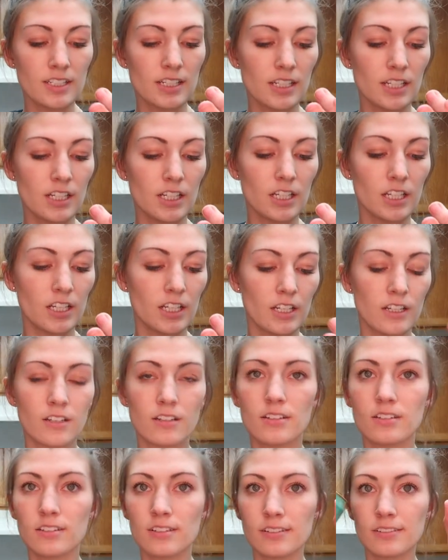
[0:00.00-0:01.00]
tea,
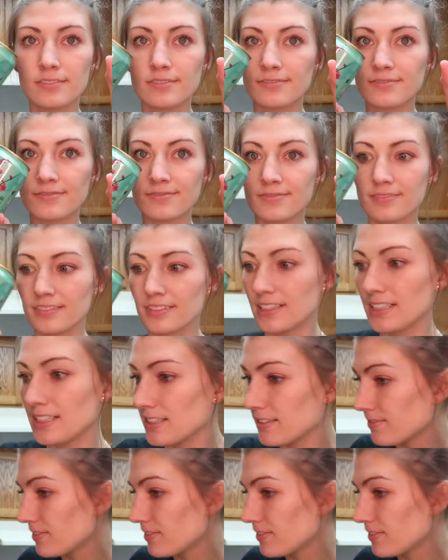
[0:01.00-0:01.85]
these